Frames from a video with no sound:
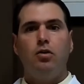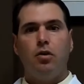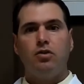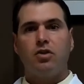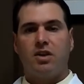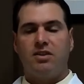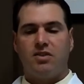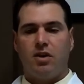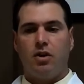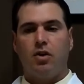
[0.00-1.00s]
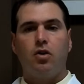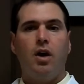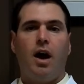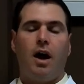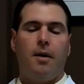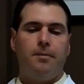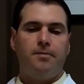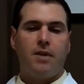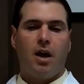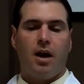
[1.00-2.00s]
Those are considered
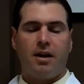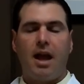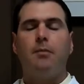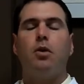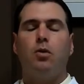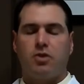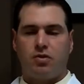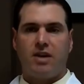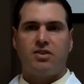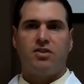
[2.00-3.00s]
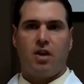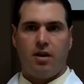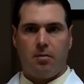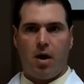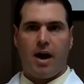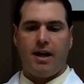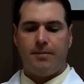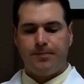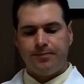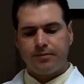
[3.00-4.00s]
chemical stresses on the body.